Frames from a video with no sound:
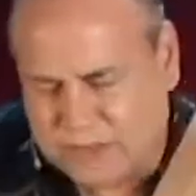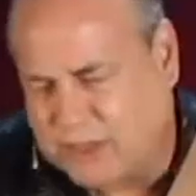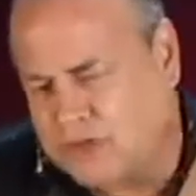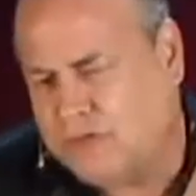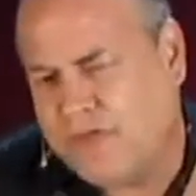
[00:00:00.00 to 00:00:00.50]

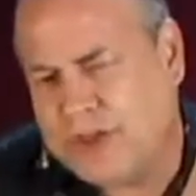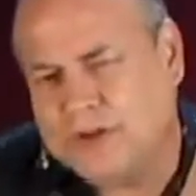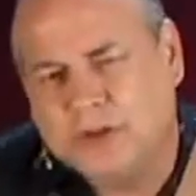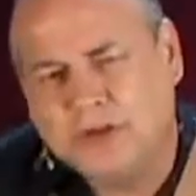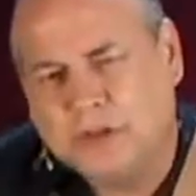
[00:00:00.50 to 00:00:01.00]
They just
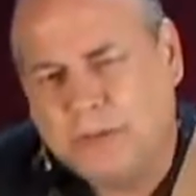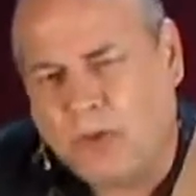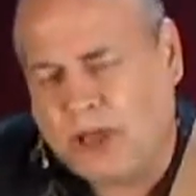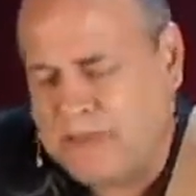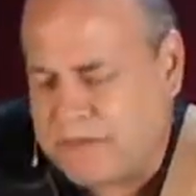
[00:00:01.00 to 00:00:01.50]
feel good to
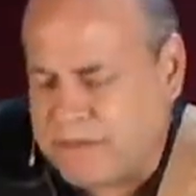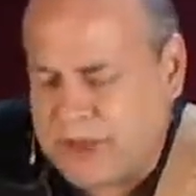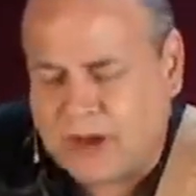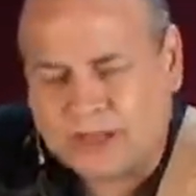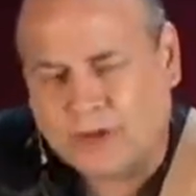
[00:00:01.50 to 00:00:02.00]
play. They
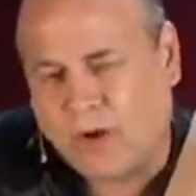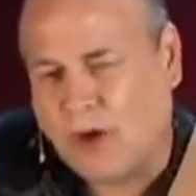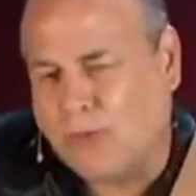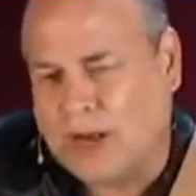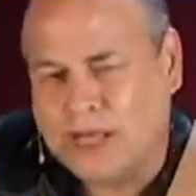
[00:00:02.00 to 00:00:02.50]
feel like they're
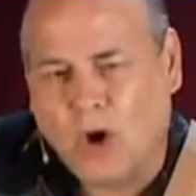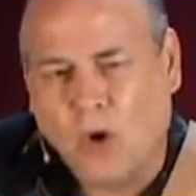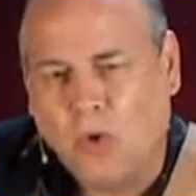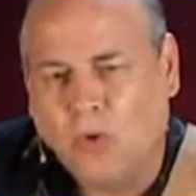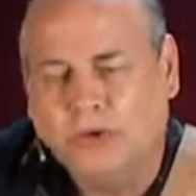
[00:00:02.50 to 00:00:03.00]
already
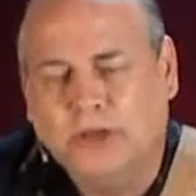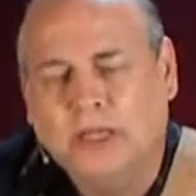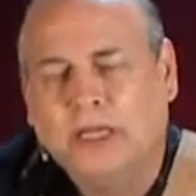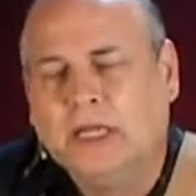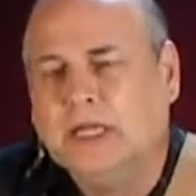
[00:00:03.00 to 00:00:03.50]
old.
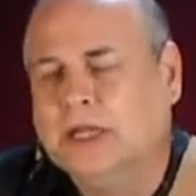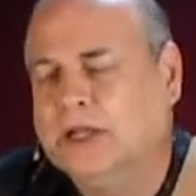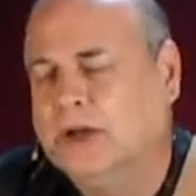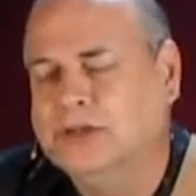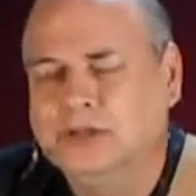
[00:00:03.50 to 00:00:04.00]

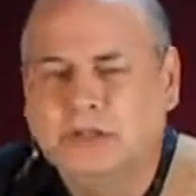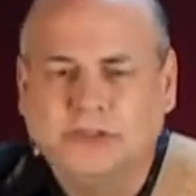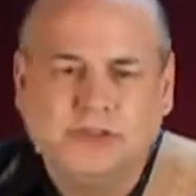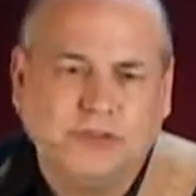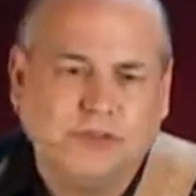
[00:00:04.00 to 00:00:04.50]
You know, you
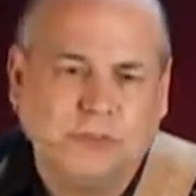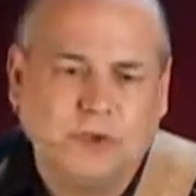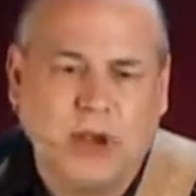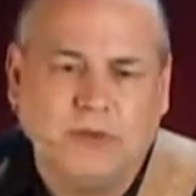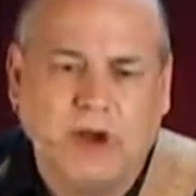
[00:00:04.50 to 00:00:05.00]
listen to some
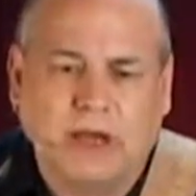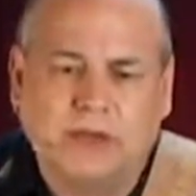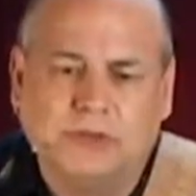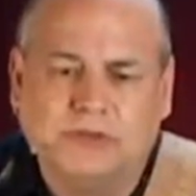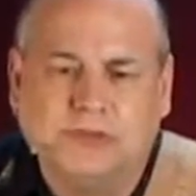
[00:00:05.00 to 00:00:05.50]
great
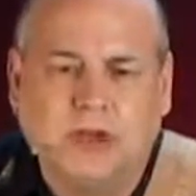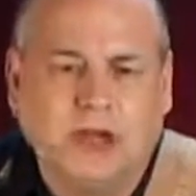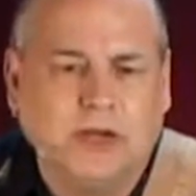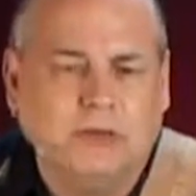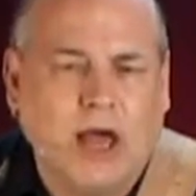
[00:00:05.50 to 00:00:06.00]
records,
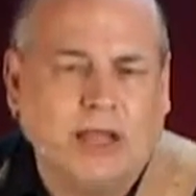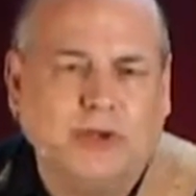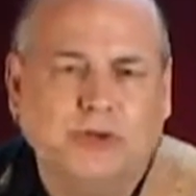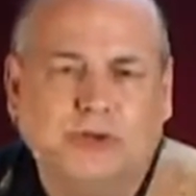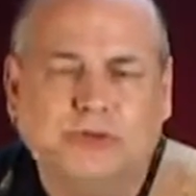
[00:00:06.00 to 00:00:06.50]
Ry
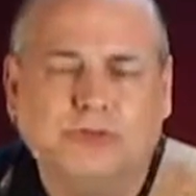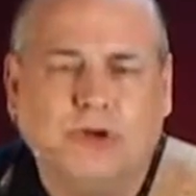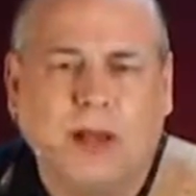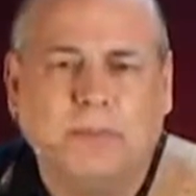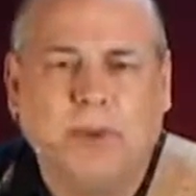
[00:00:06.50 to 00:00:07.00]
Cooder's
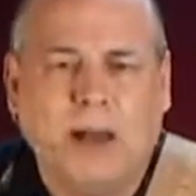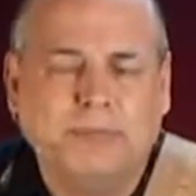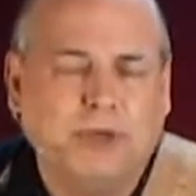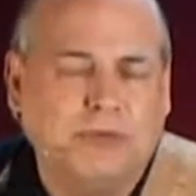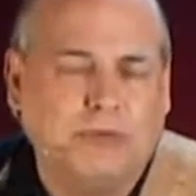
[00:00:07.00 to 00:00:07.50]

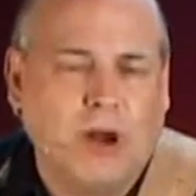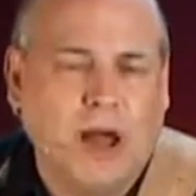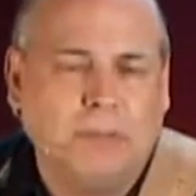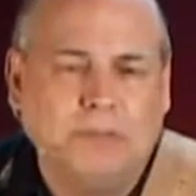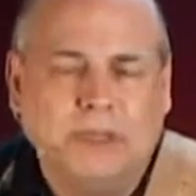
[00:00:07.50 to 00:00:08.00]
Bop Till You
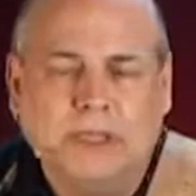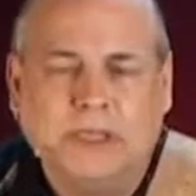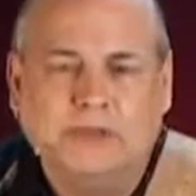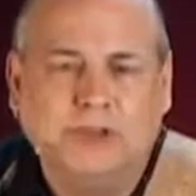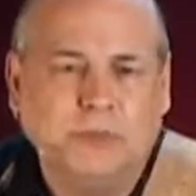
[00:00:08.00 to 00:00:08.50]
Drop.
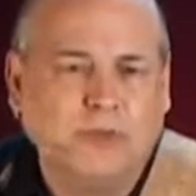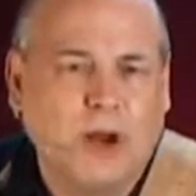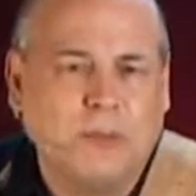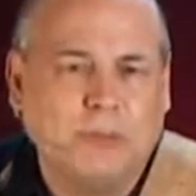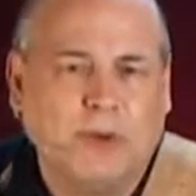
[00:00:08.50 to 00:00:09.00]
Tim
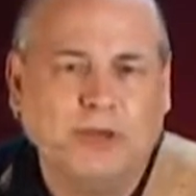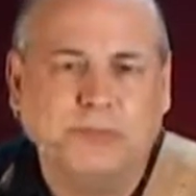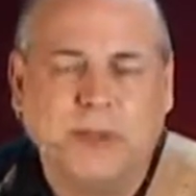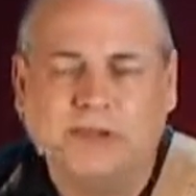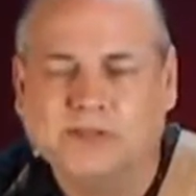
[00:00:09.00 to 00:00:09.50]
Drummond
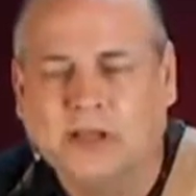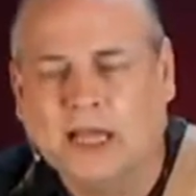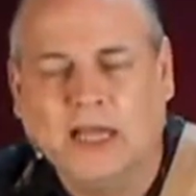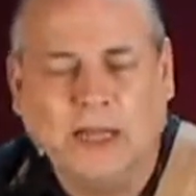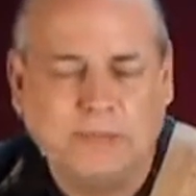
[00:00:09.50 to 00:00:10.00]
plays bass on
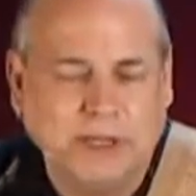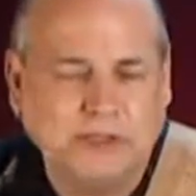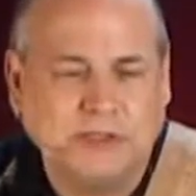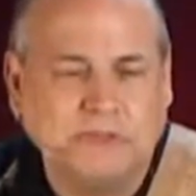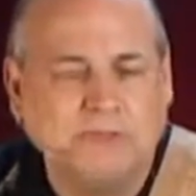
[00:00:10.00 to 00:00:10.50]
that. I'd
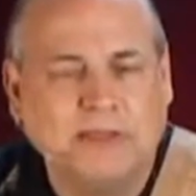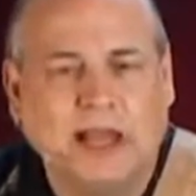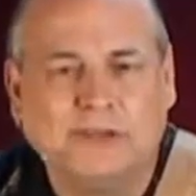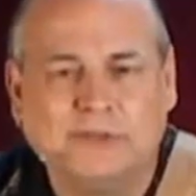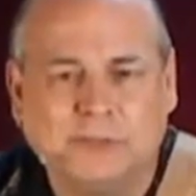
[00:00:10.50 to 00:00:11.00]
bet you
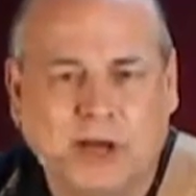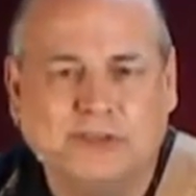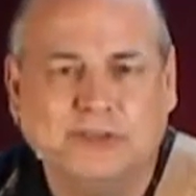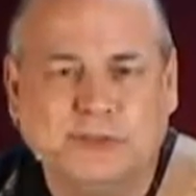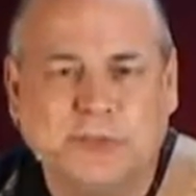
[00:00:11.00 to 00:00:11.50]

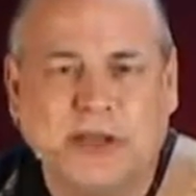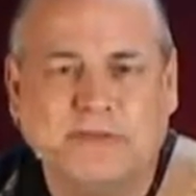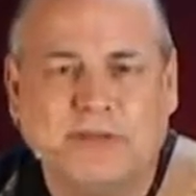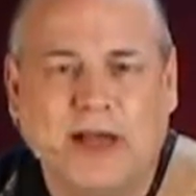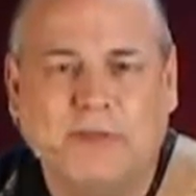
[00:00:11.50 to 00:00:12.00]
$1,000 he's
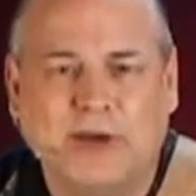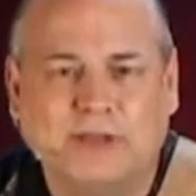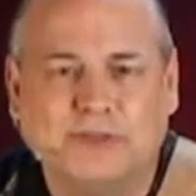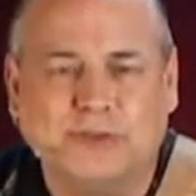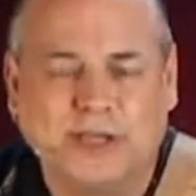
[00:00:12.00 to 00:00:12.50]
playing
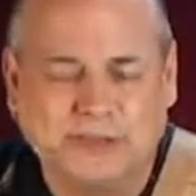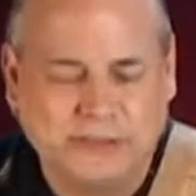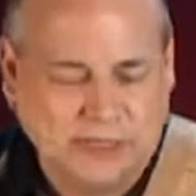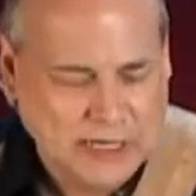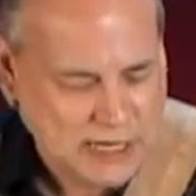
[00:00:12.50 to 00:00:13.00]
flatwound
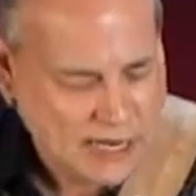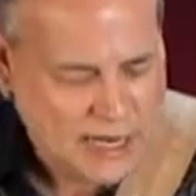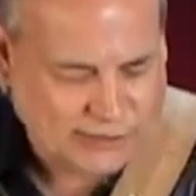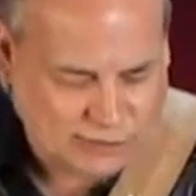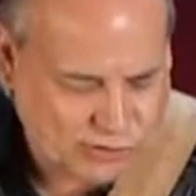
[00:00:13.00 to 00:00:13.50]
strings.
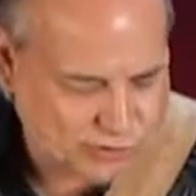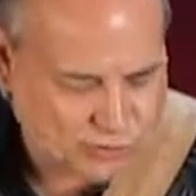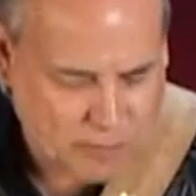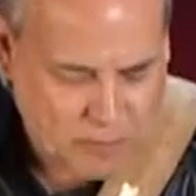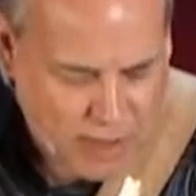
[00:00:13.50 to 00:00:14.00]
It's
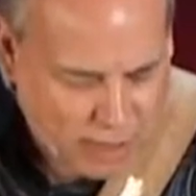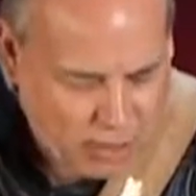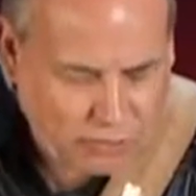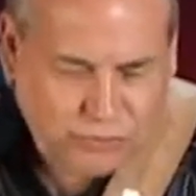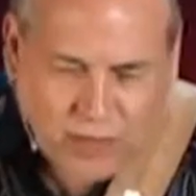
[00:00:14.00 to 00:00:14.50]
just a
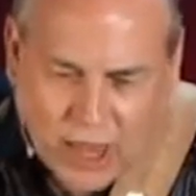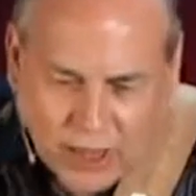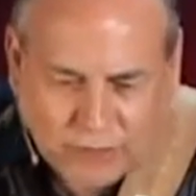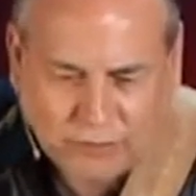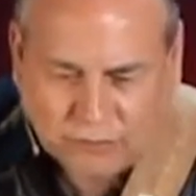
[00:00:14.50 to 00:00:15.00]
mellow
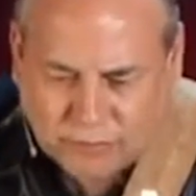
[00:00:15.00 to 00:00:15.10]
sound.